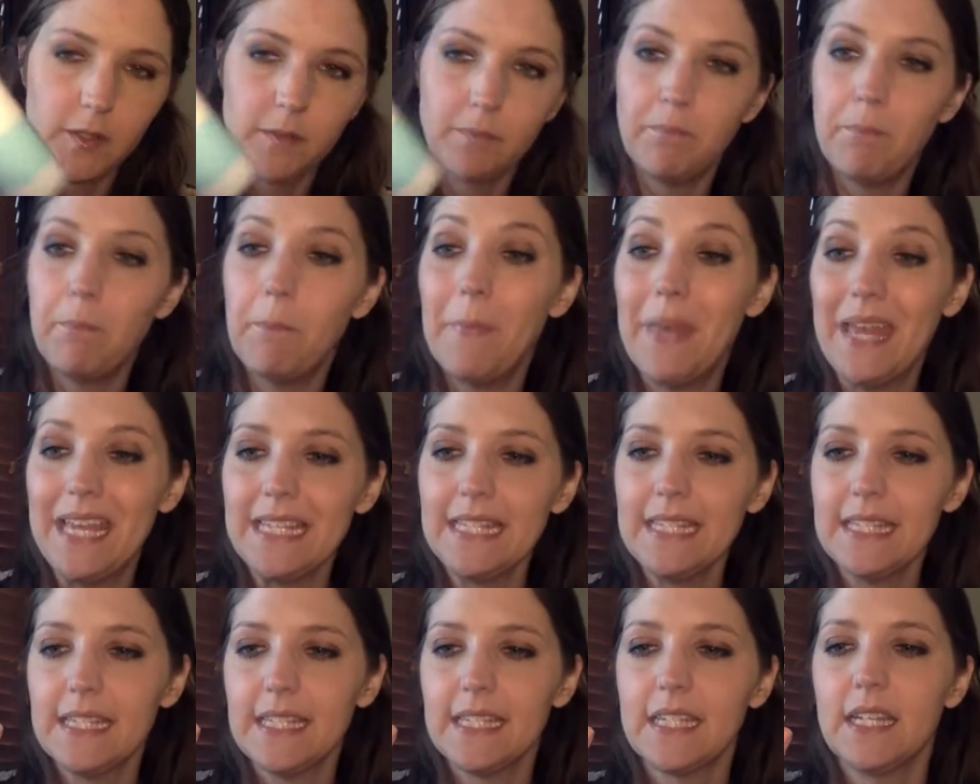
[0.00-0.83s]

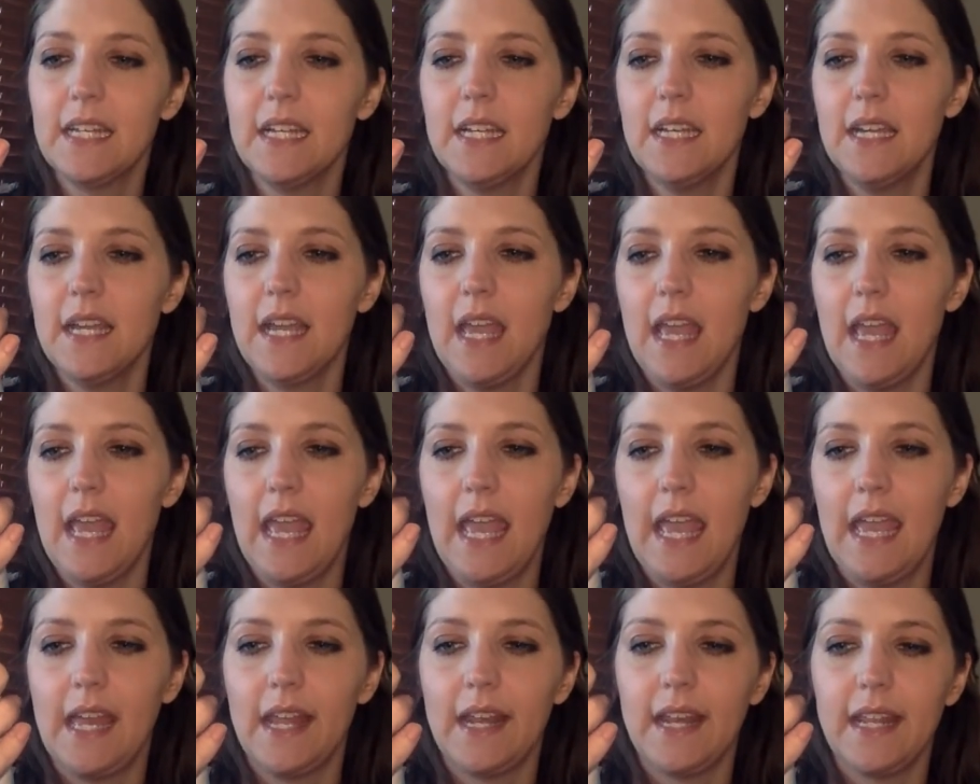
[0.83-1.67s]
mist,
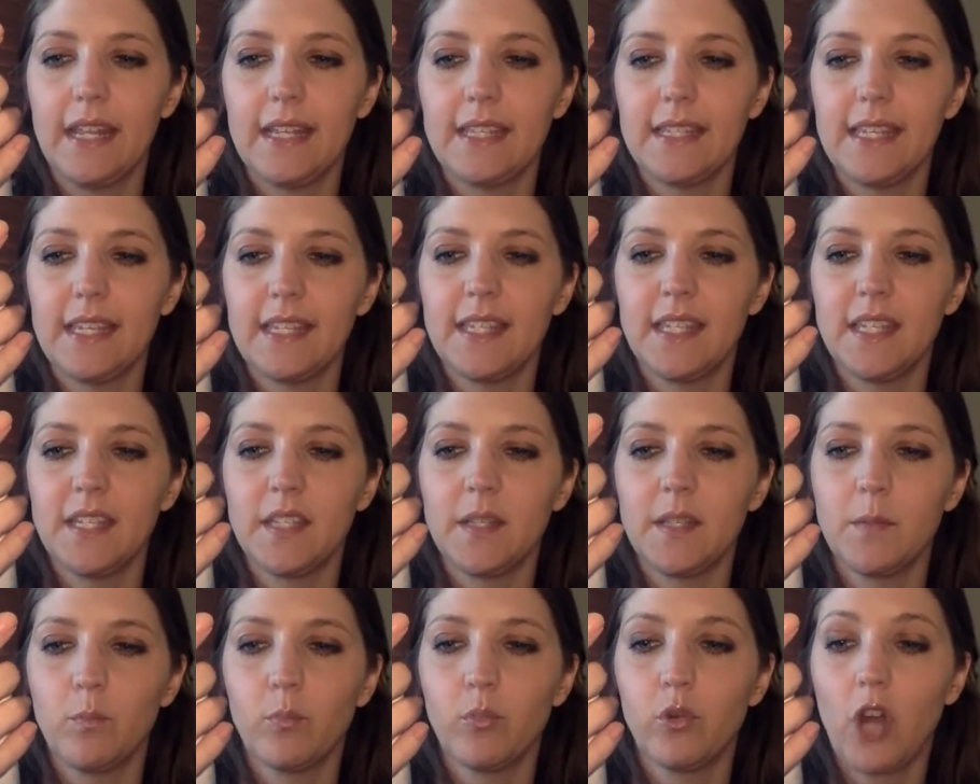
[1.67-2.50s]
and it says it
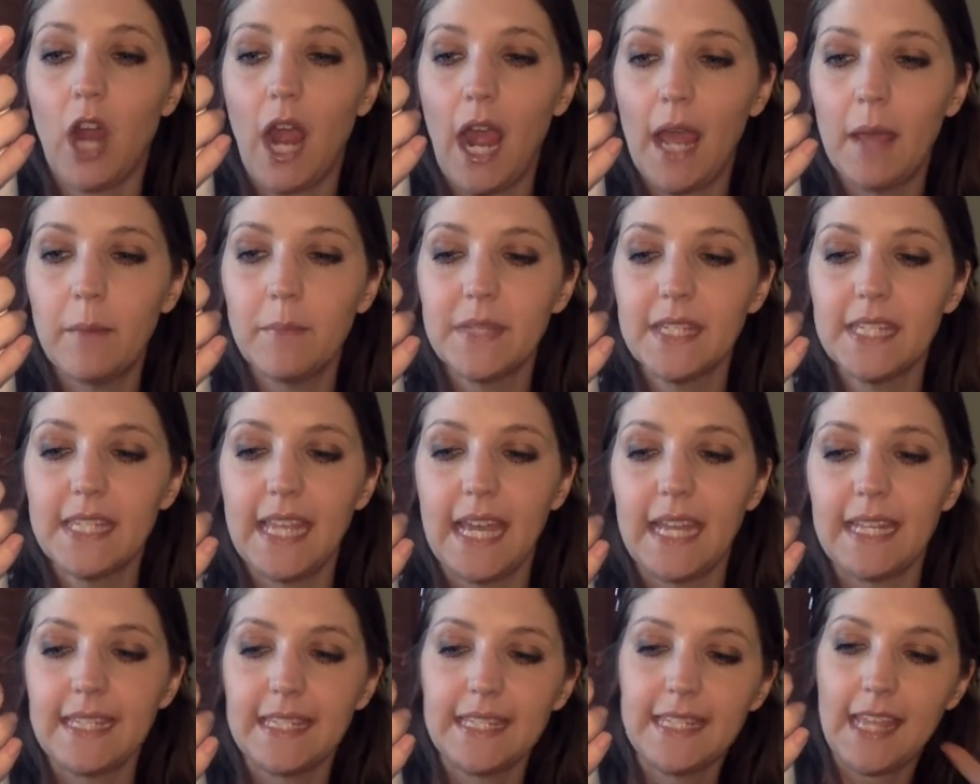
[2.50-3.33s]
prime,
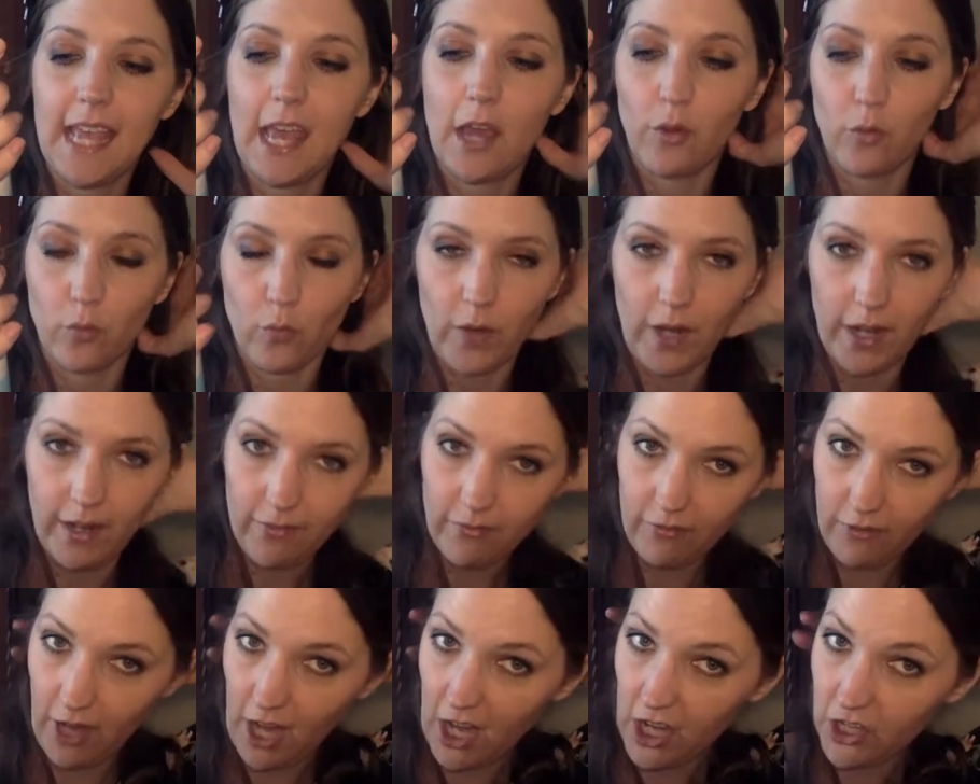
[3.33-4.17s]
sets, and
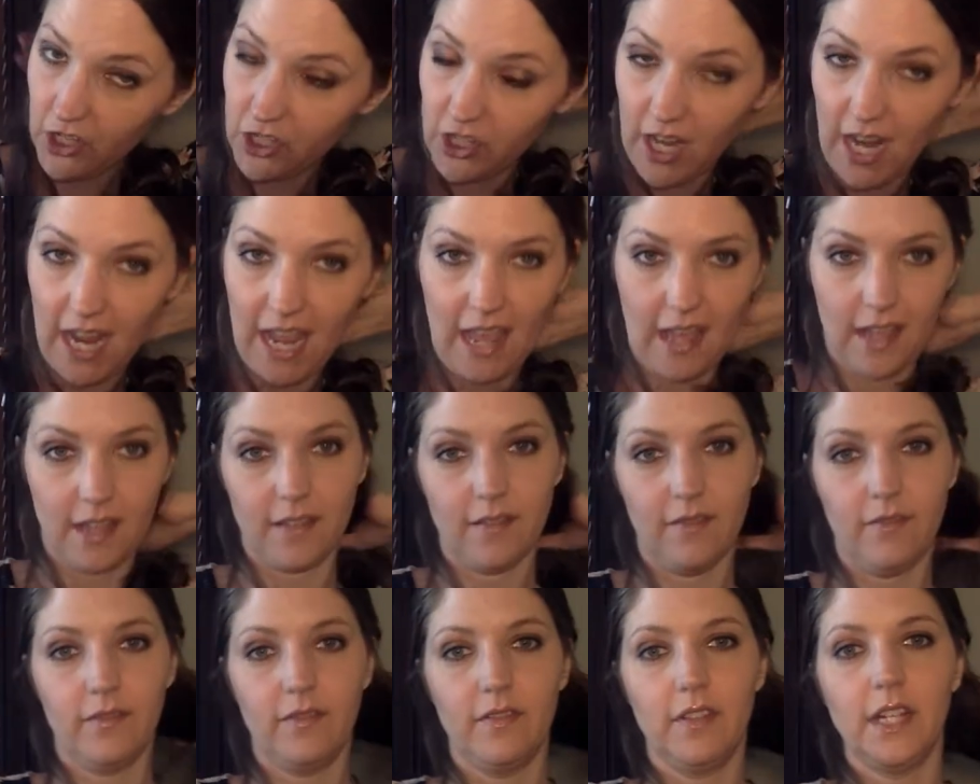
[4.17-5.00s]
refresh. I have
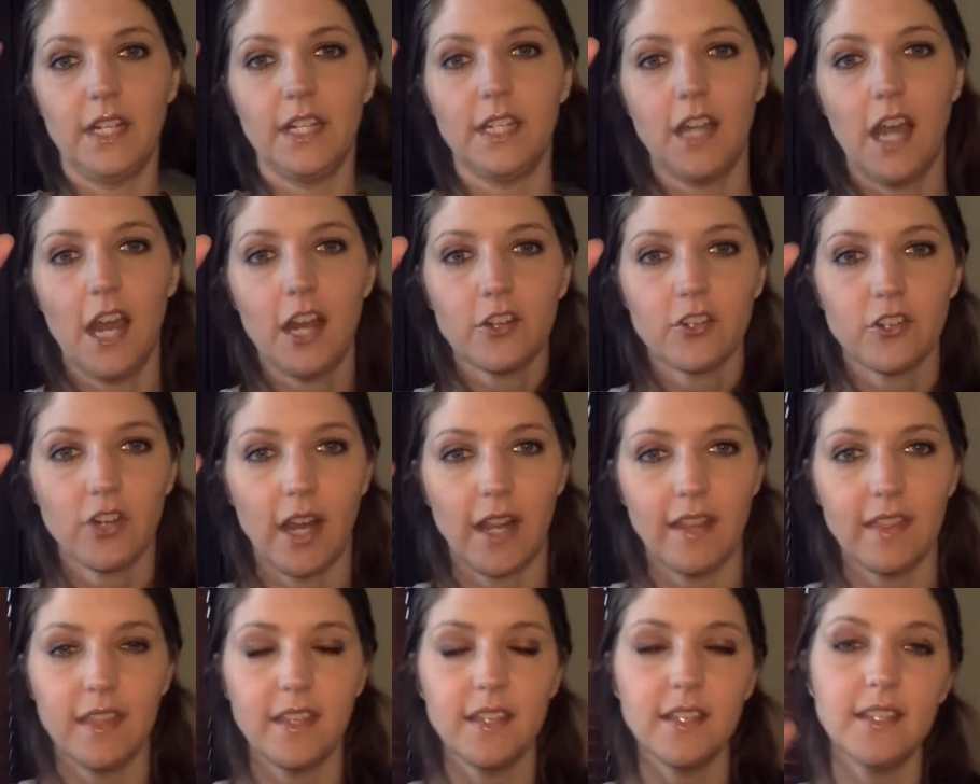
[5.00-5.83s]
not
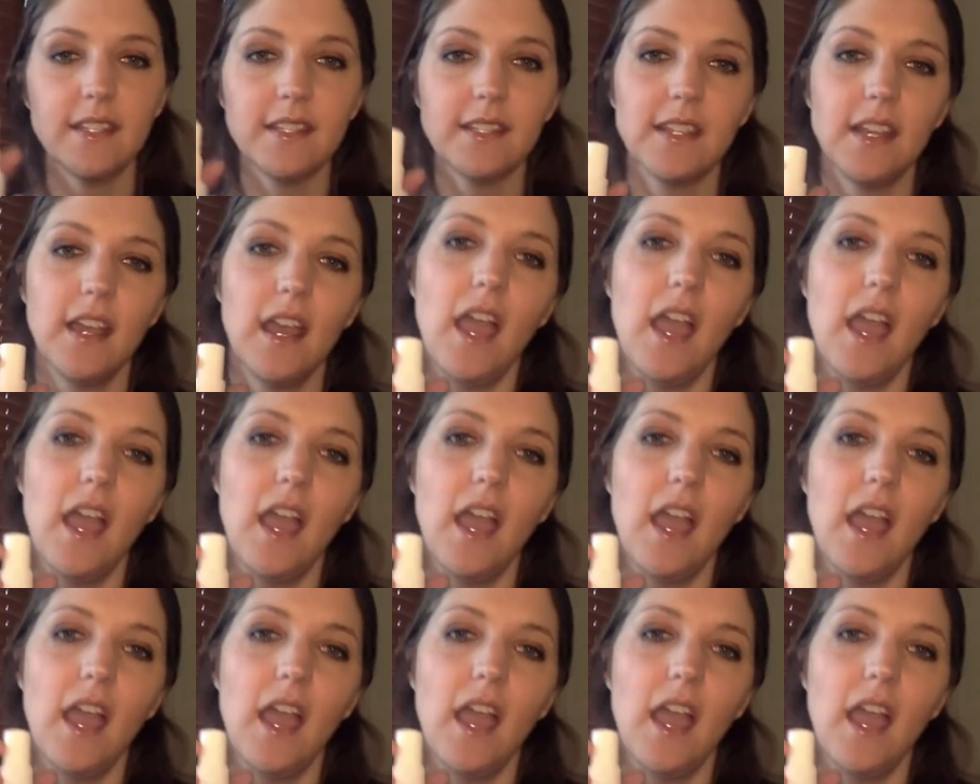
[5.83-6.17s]
tried this.